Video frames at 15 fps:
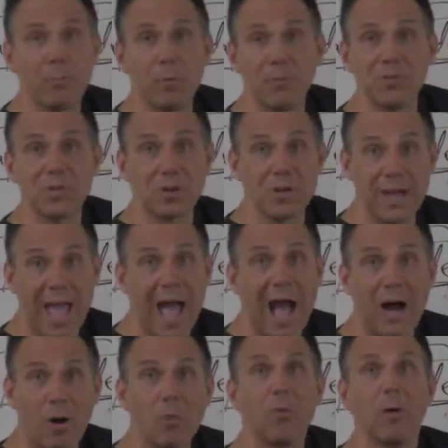movies are
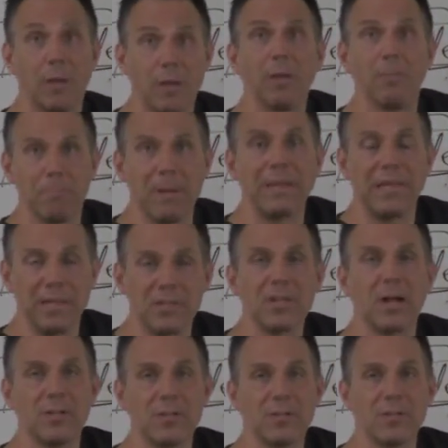now making
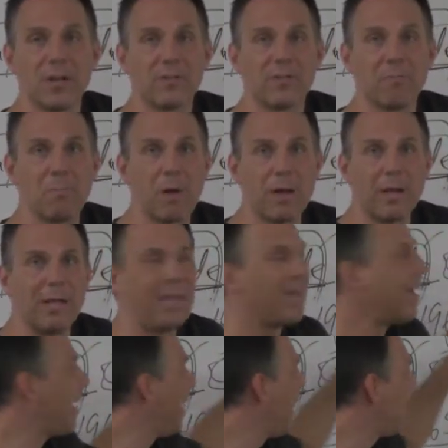tons and tons of money,
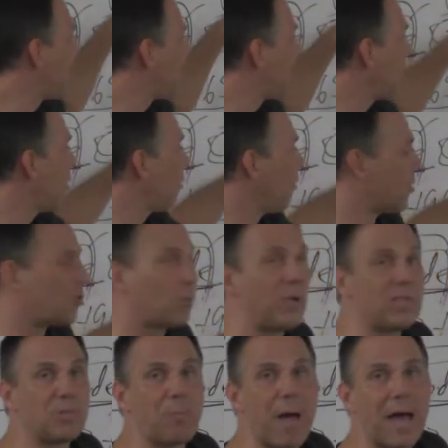it's still the
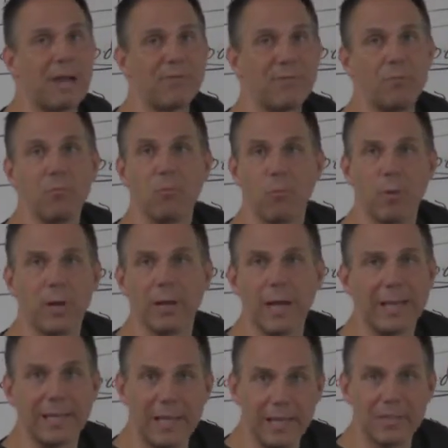sweet spot if you want
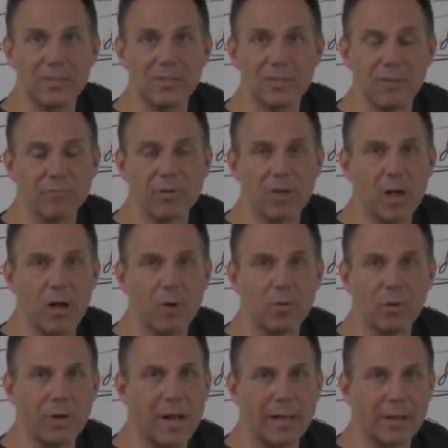like kids and stuff to go.
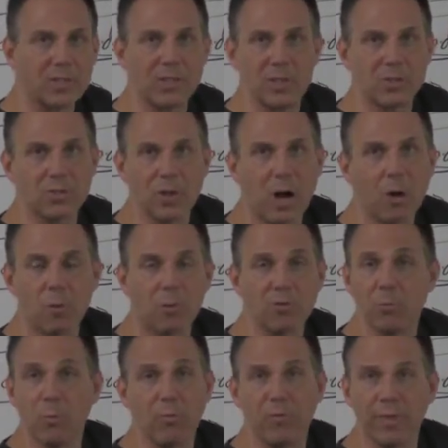You're not going to see a Star Wars
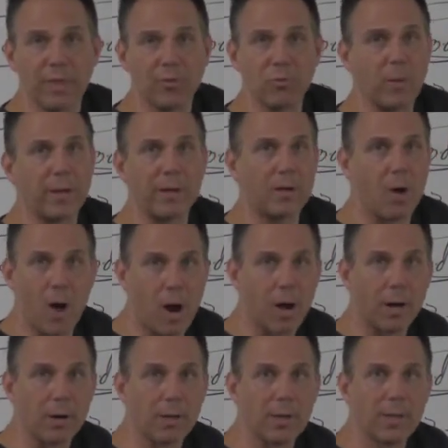movie that's rated
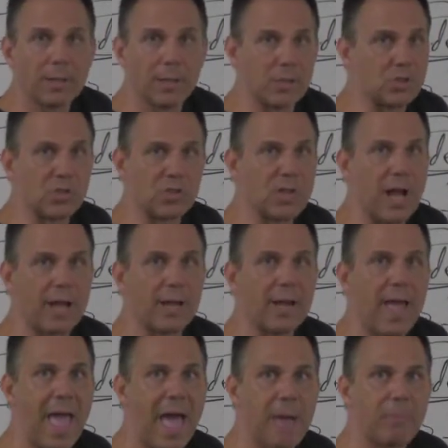R. That's just not going
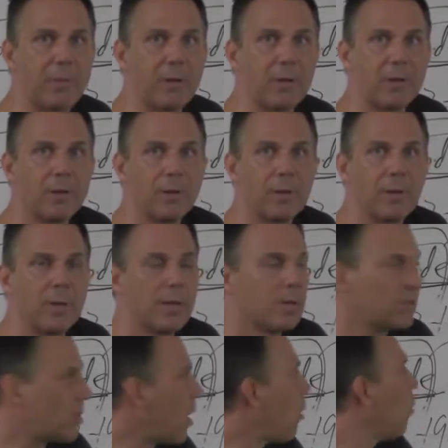to happen.
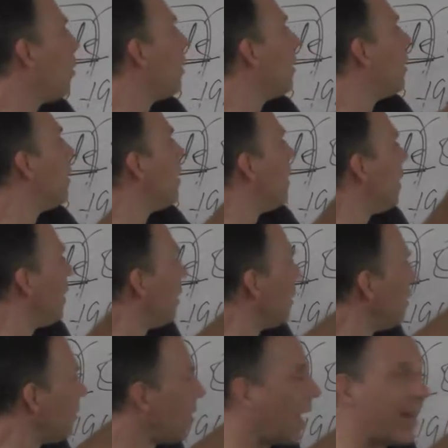So
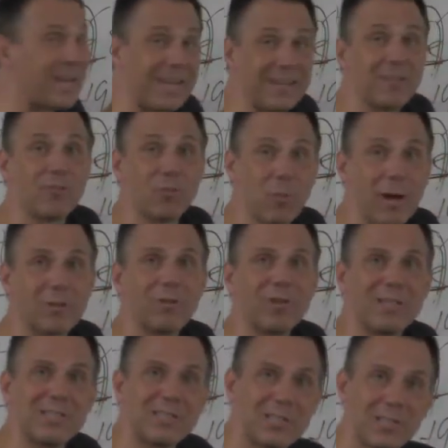the director
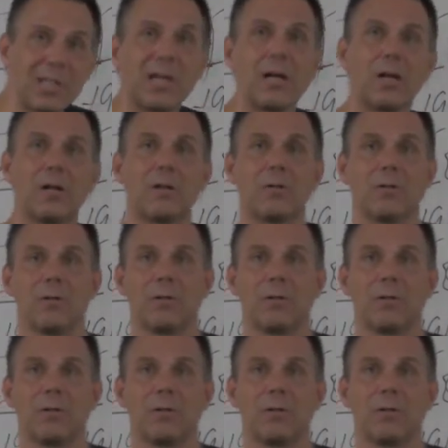is still